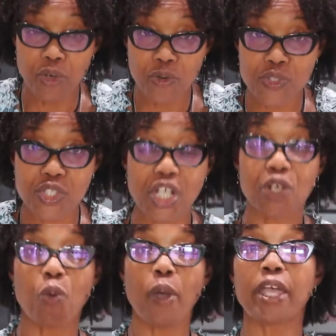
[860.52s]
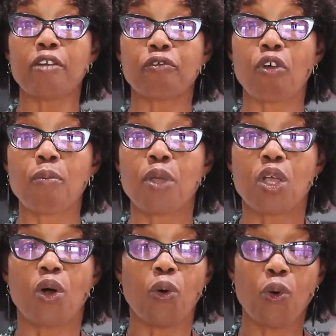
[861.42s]
stay away from
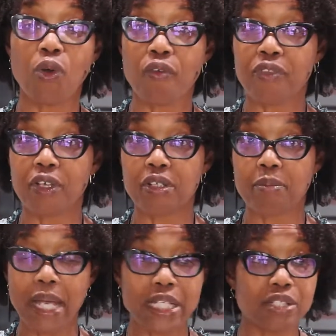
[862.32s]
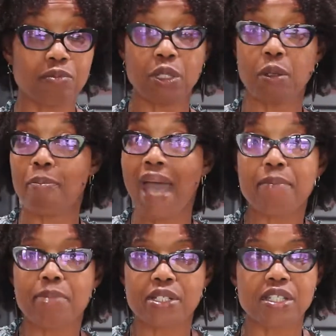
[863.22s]
all of the
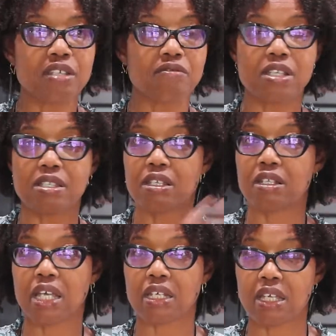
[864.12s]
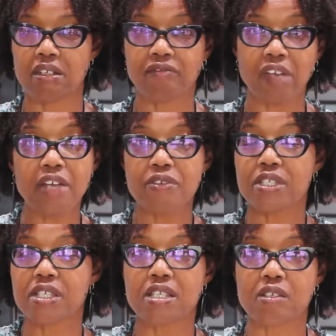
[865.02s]
bad bacteria and the
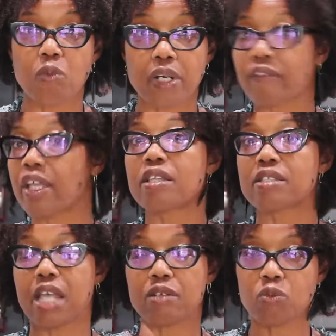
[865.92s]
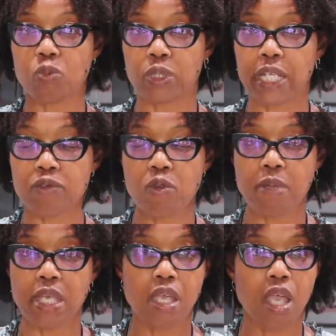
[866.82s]
viruses and whatever else that we
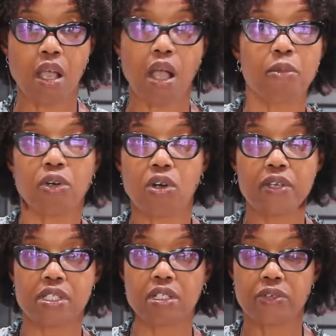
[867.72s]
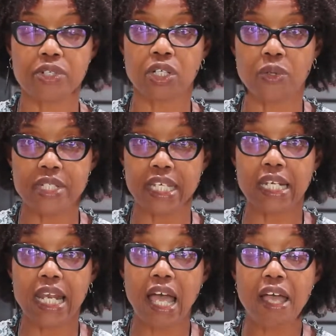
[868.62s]
may come across in our
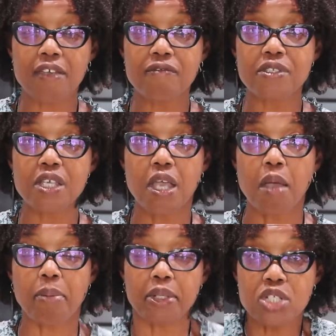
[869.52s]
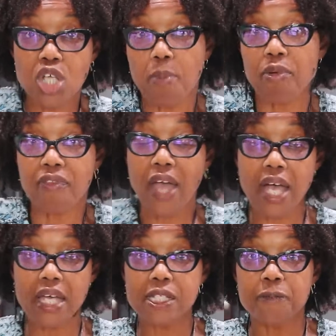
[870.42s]
daily lives. But on top of
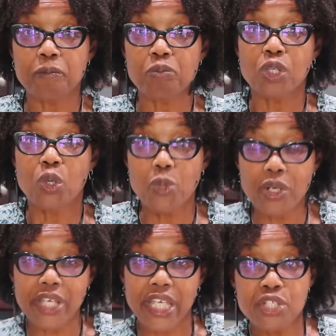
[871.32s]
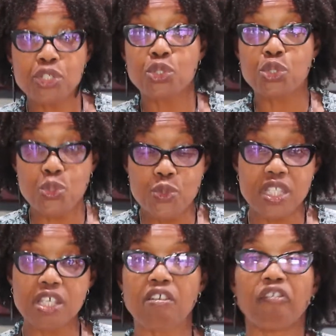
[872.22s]
that, we are
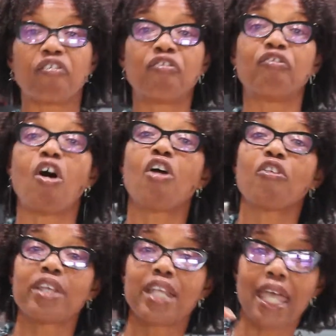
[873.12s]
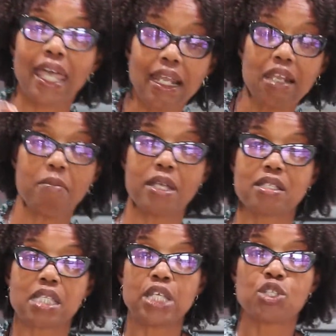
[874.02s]
introducing foreign
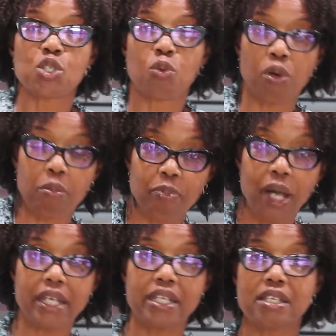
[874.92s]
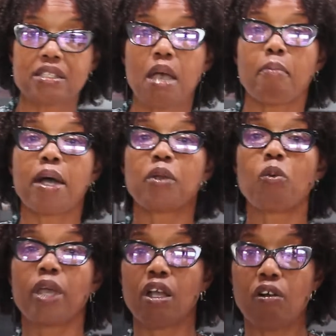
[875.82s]
elements into our bodies by the
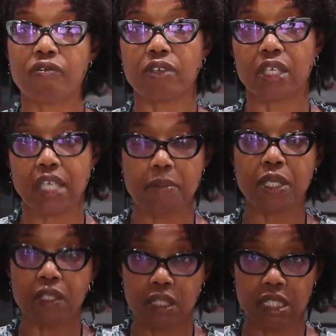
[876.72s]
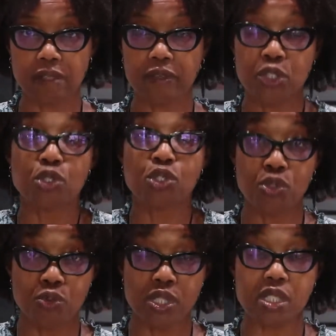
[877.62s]
way of chemically
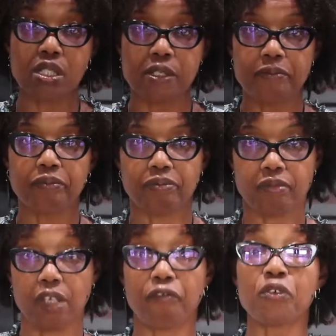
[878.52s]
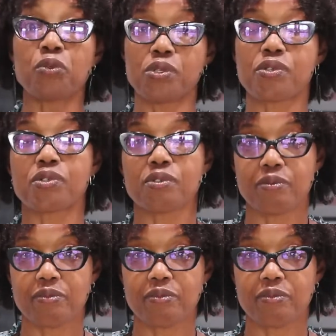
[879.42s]
induced foods.